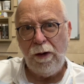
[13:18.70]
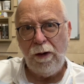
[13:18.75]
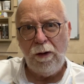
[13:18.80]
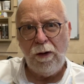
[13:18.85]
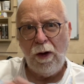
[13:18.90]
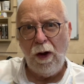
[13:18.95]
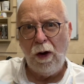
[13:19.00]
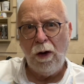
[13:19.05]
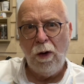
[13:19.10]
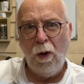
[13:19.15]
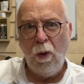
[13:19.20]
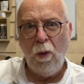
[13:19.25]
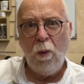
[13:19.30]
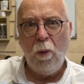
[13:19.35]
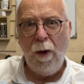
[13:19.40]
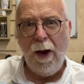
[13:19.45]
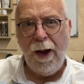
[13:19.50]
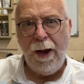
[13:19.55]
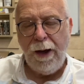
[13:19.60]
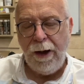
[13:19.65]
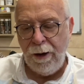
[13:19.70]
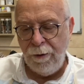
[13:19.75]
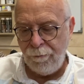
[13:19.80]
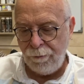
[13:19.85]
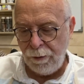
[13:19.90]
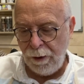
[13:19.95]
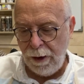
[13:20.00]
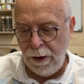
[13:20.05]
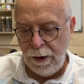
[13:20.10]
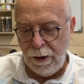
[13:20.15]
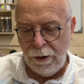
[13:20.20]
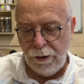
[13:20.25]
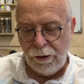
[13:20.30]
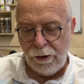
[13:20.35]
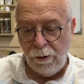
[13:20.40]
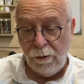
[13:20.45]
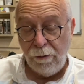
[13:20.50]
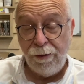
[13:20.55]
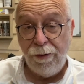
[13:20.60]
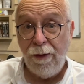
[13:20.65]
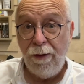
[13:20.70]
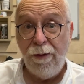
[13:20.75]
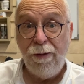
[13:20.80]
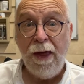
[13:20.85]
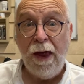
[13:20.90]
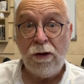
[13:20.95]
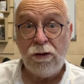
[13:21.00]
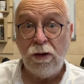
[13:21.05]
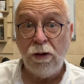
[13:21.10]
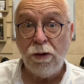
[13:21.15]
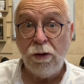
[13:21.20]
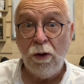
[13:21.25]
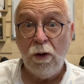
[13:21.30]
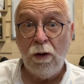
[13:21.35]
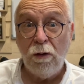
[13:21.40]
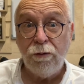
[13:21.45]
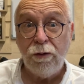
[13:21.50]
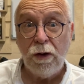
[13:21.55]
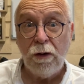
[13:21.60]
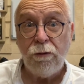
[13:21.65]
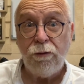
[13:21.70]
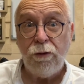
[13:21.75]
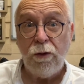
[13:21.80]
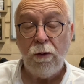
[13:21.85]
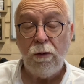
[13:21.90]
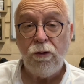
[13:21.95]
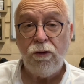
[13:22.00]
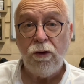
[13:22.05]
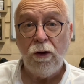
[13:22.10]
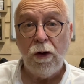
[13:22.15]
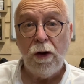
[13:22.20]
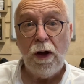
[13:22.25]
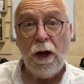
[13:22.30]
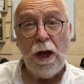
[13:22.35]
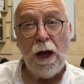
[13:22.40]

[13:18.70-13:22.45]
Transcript: a long way. So that's a thought for the future.